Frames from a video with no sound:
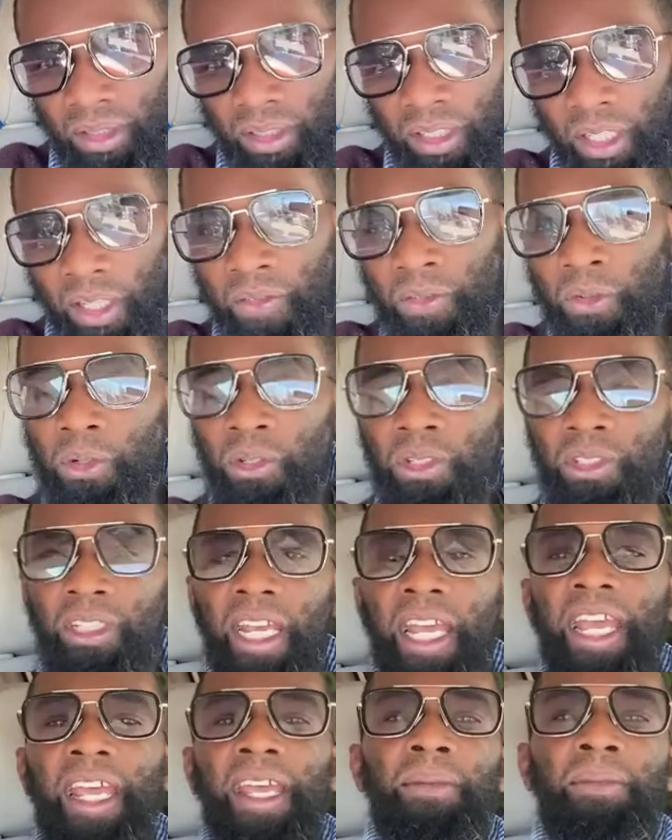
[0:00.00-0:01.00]
if you
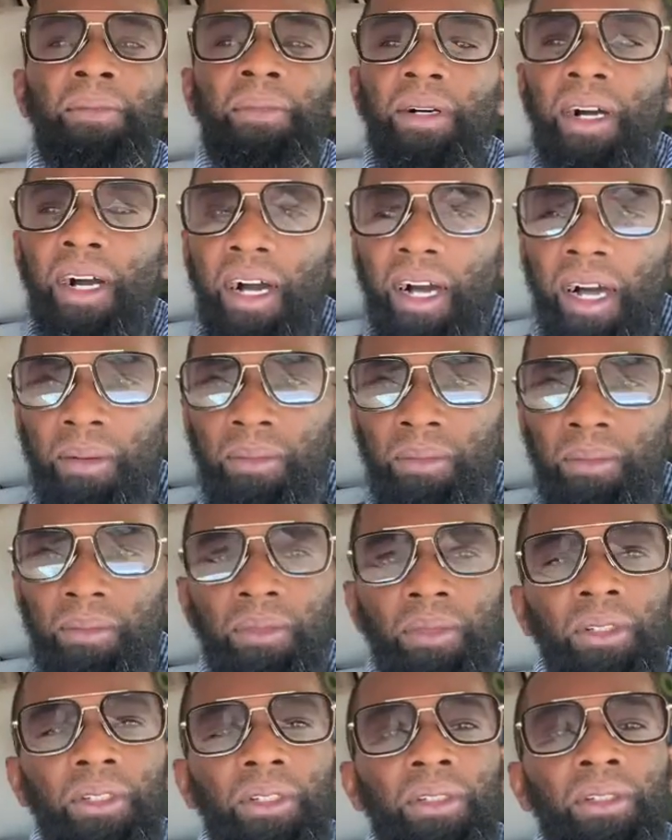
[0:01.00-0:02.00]
jam up
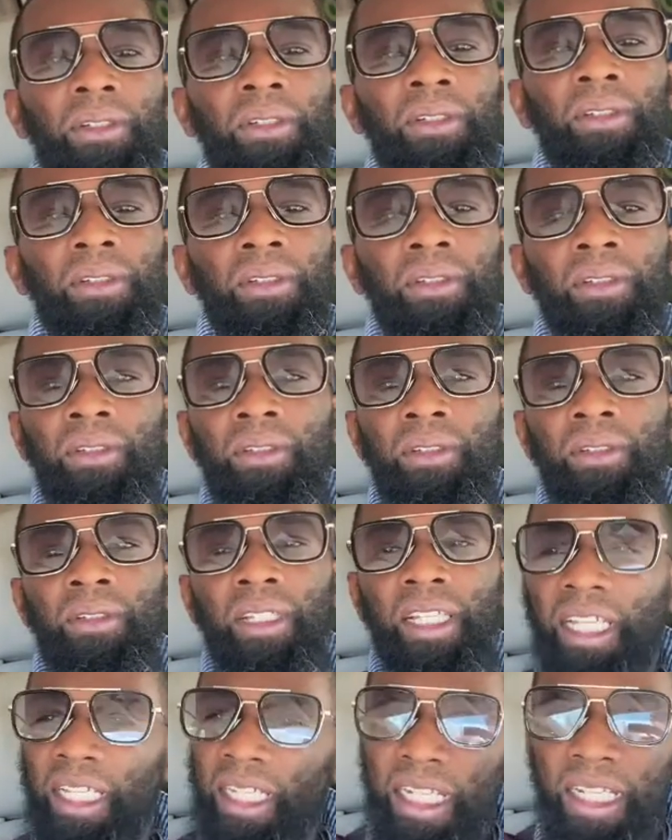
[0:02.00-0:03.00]

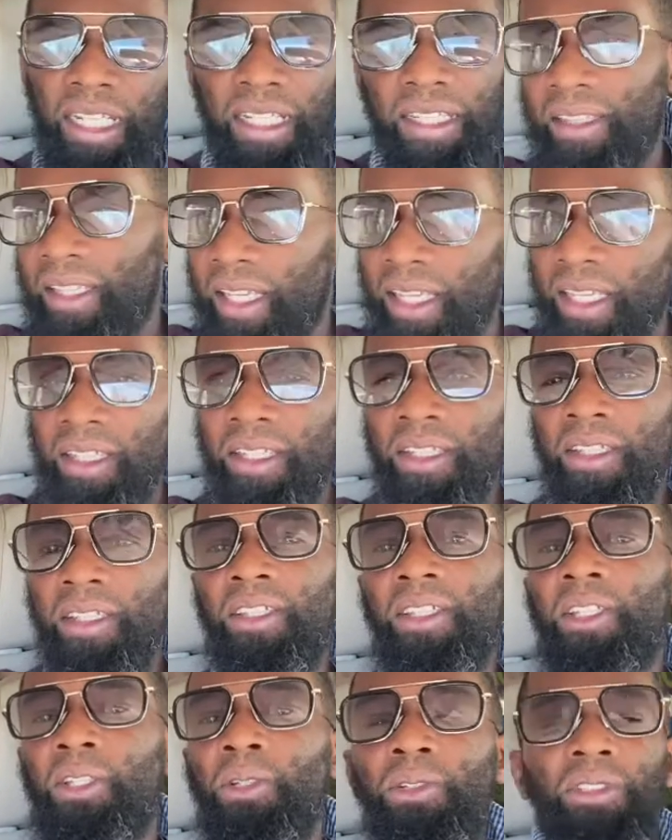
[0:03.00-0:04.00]
anything,
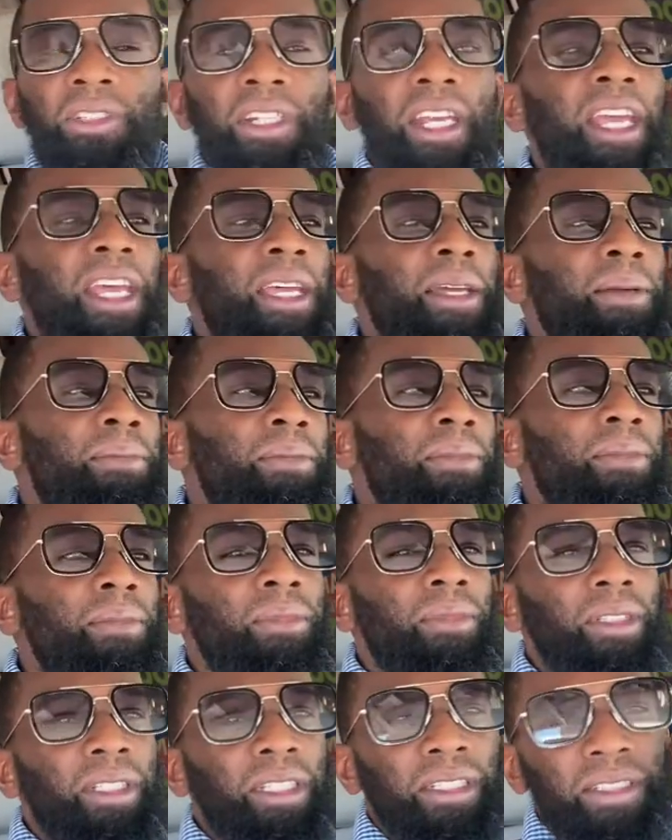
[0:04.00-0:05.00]
you jam
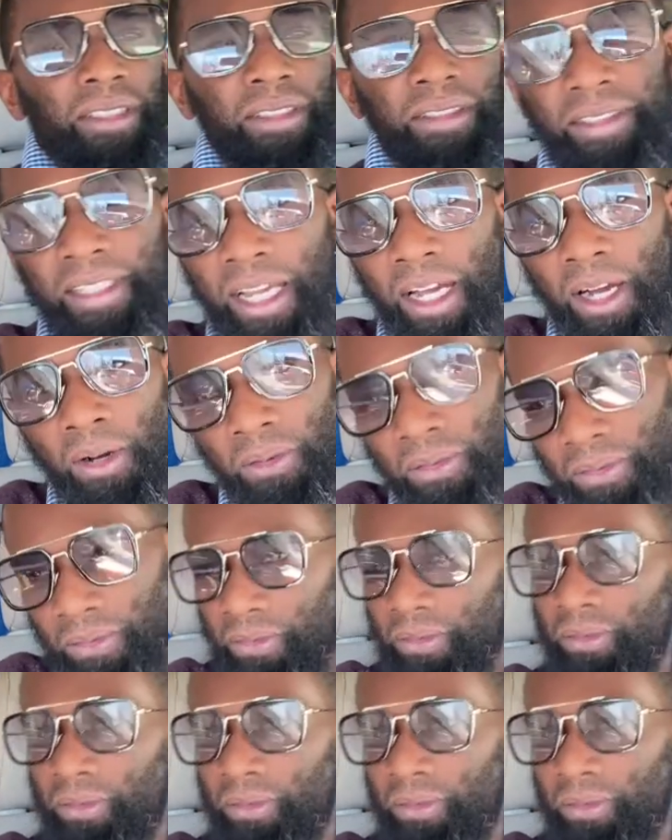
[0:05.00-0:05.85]
yourself,